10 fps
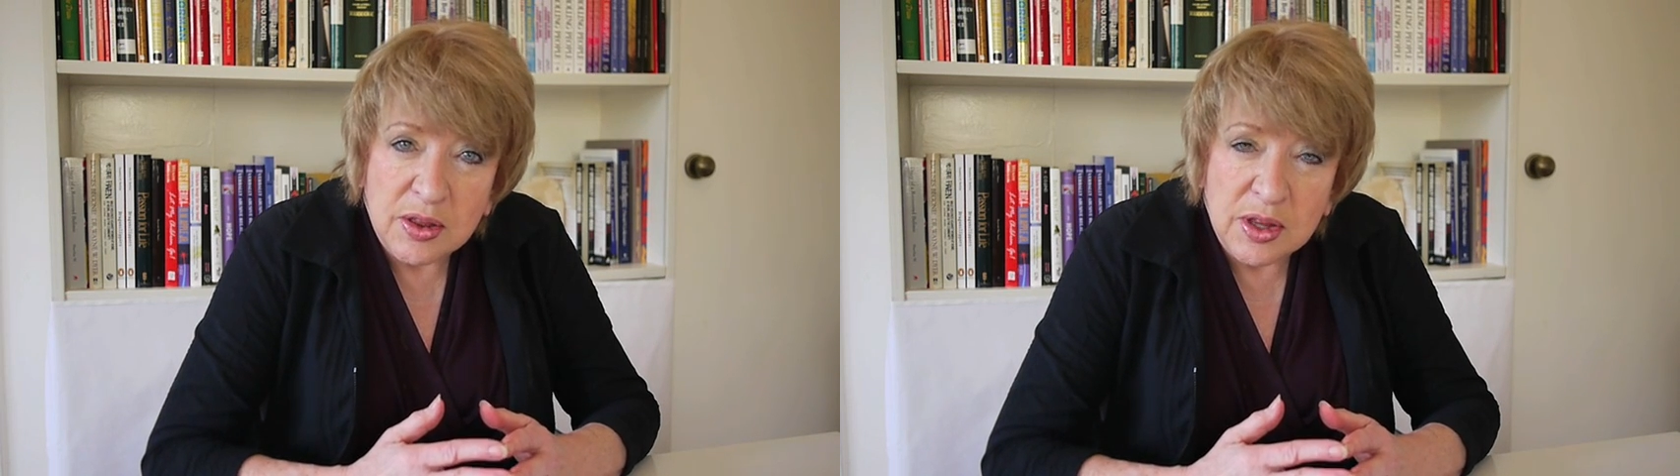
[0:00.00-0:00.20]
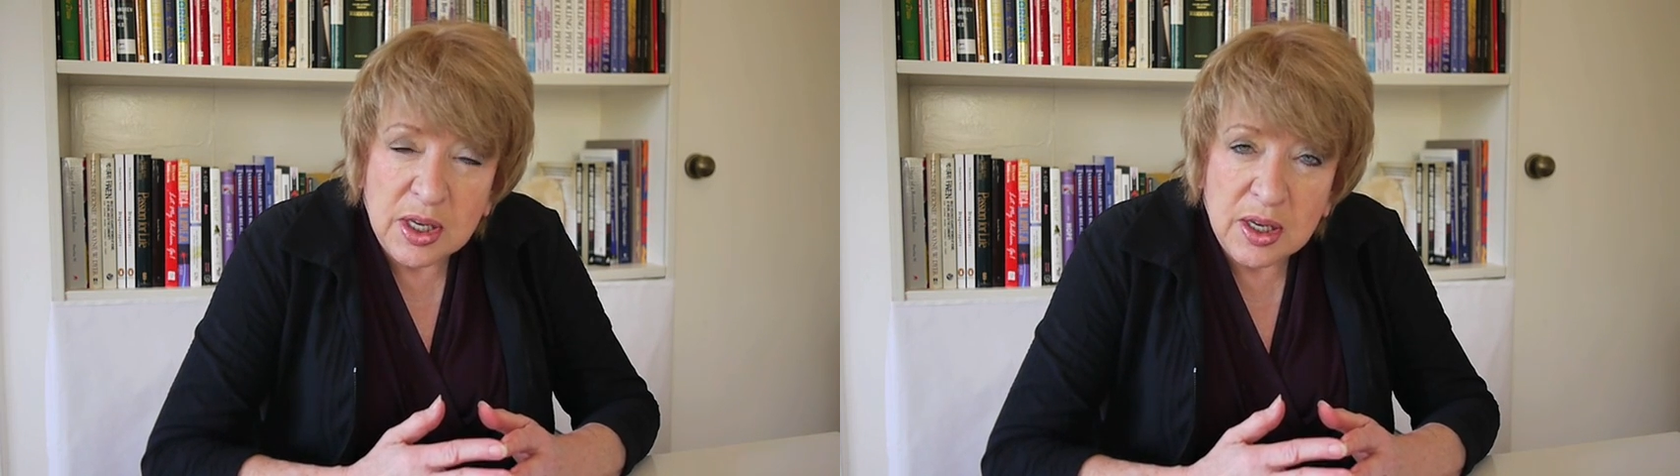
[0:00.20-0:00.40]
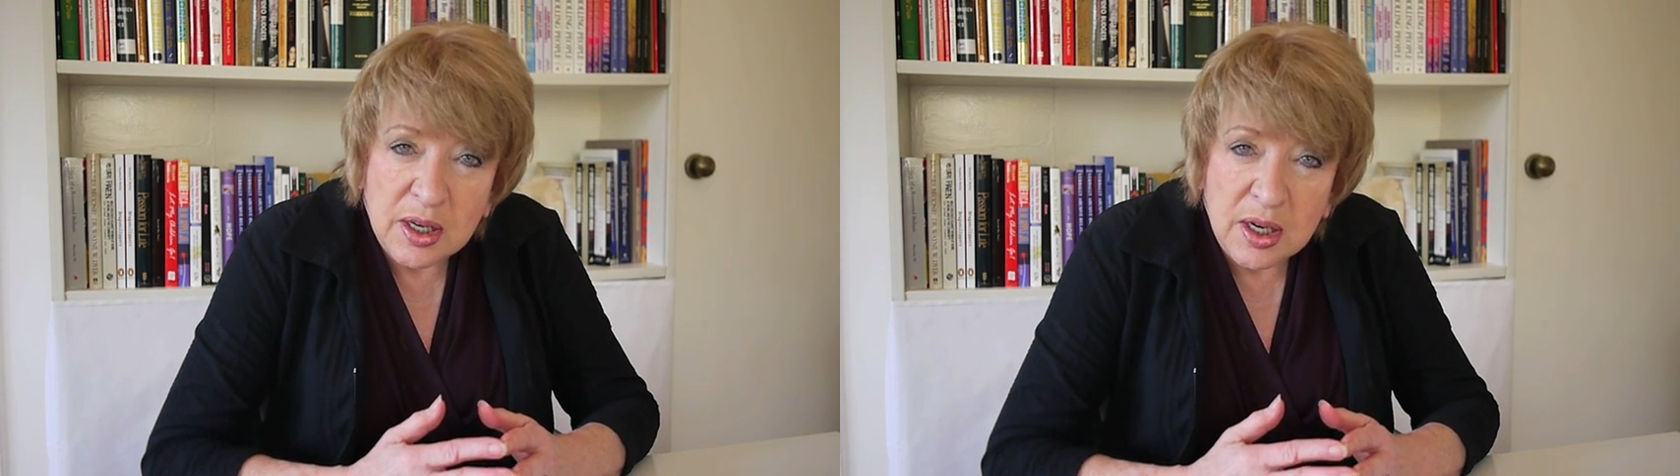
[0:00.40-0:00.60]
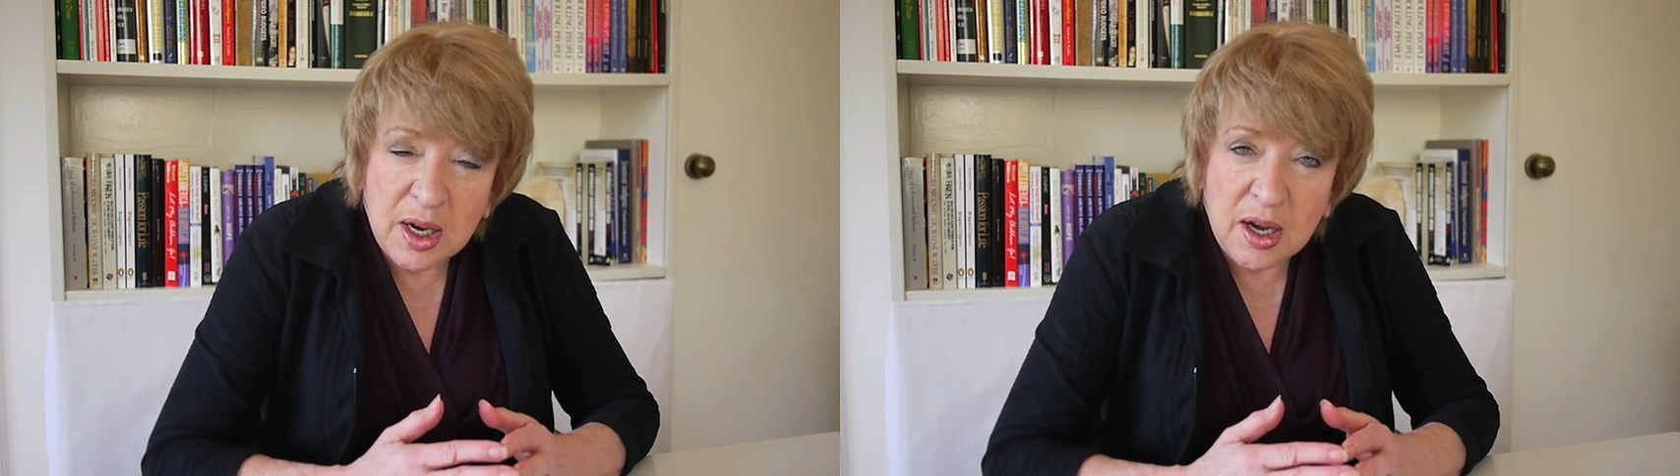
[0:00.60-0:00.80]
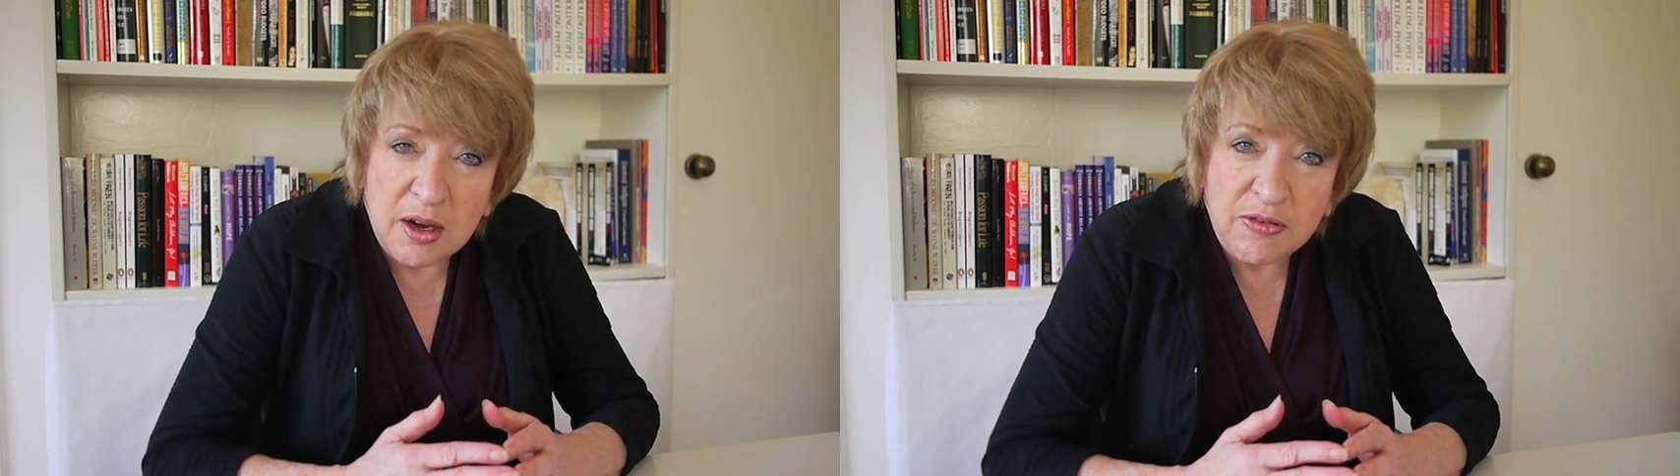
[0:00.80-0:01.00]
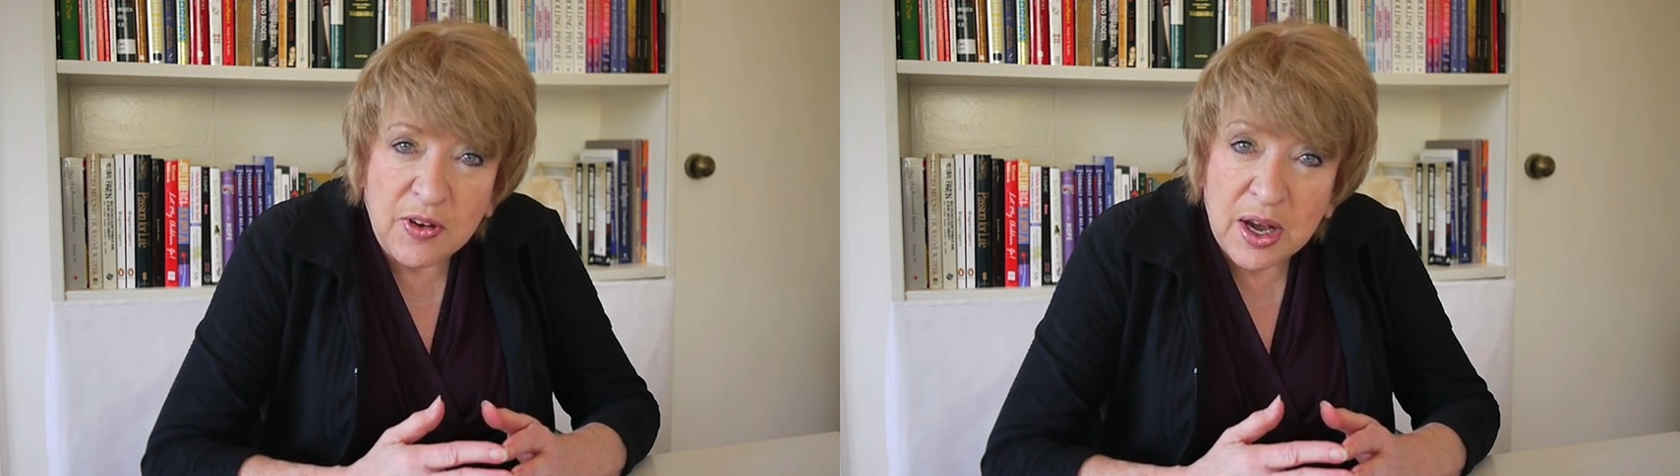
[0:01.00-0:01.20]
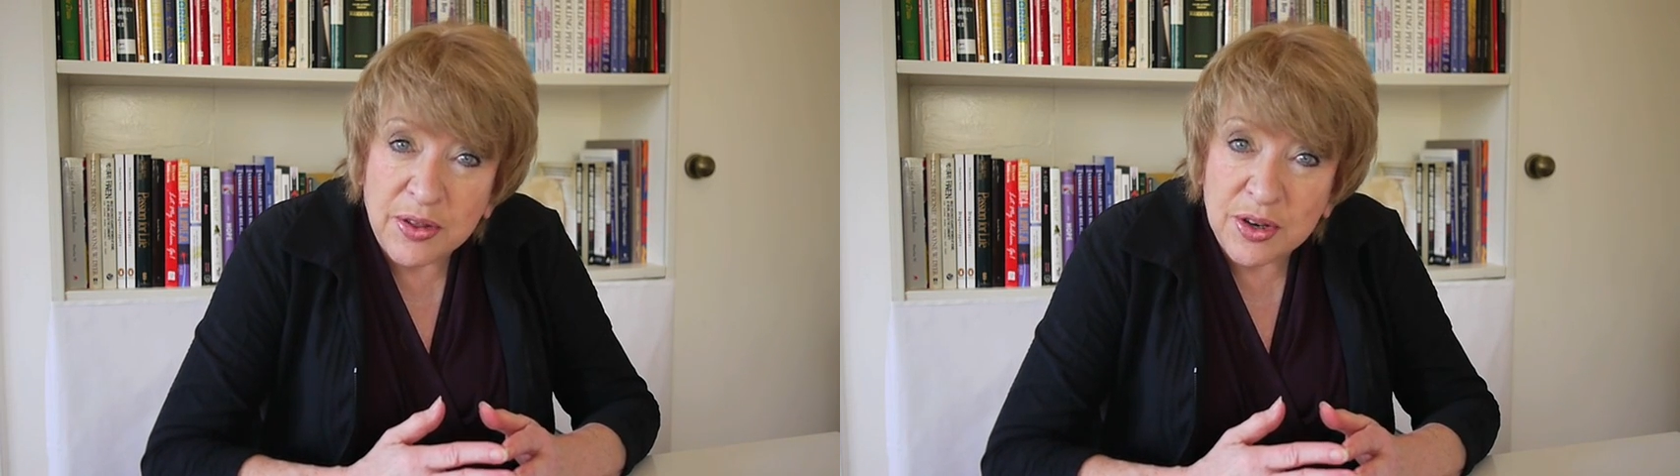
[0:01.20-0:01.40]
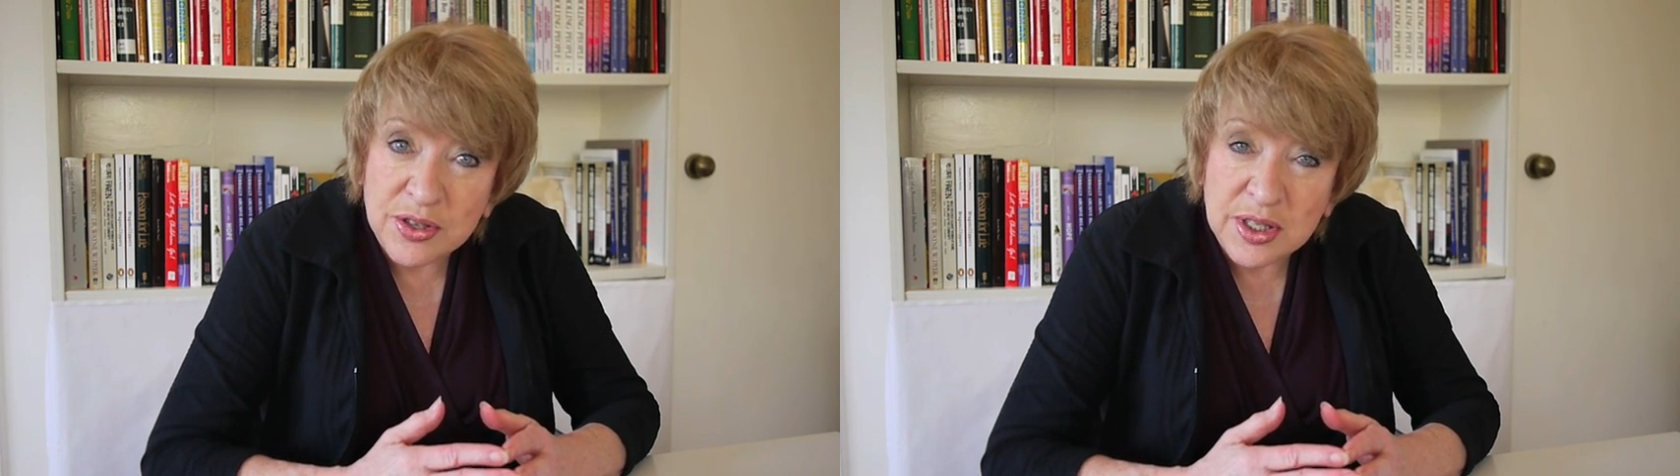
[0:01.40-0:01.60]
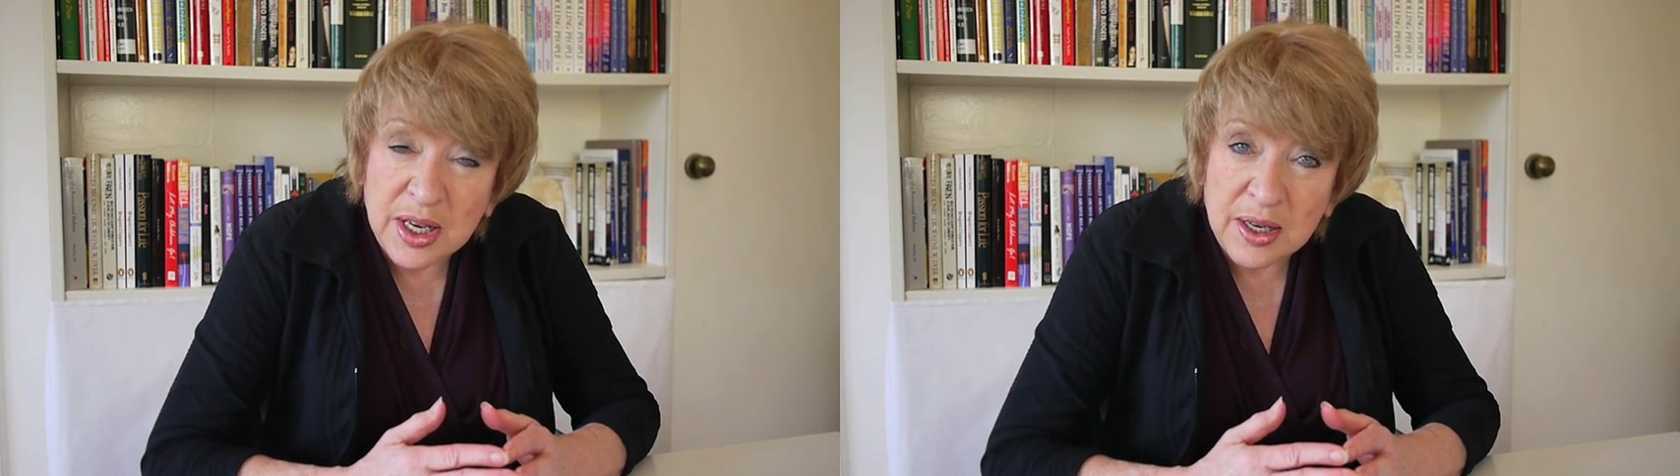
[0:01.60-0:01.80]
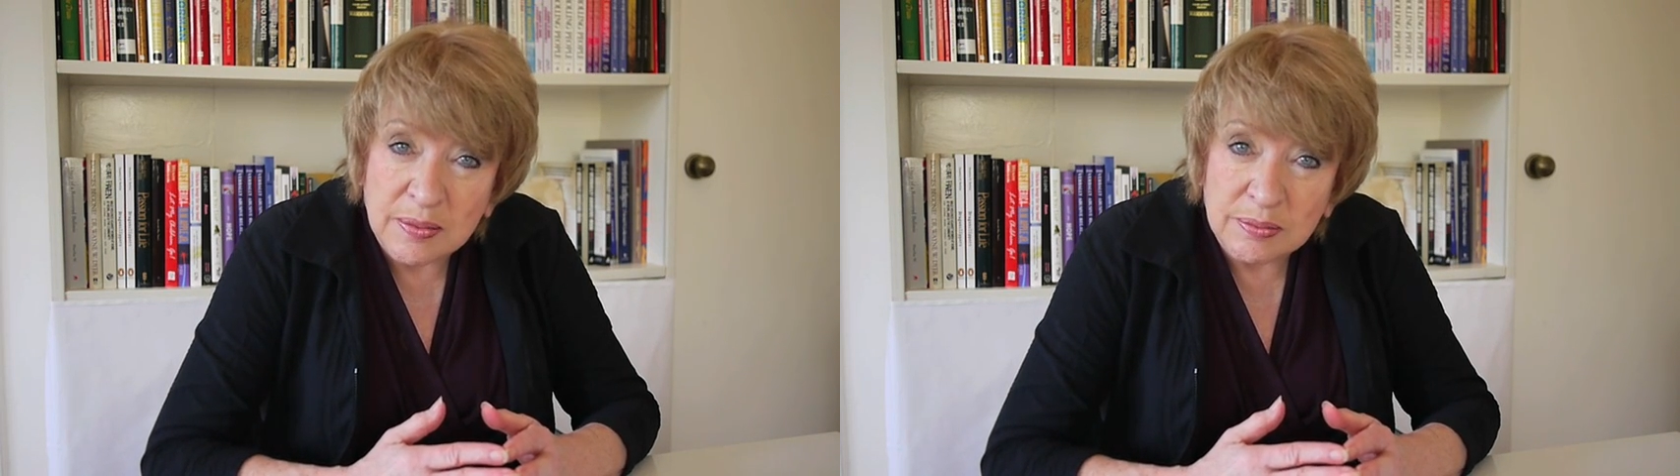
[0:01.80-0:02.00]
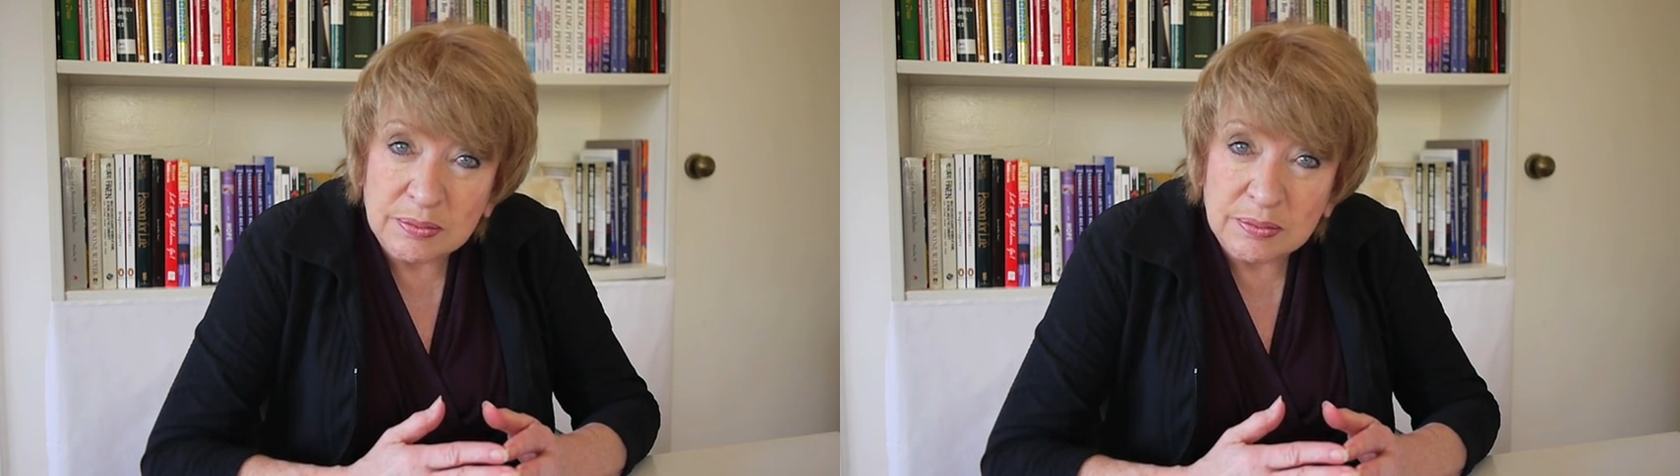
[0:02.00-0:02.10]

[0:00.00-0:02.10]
the father said,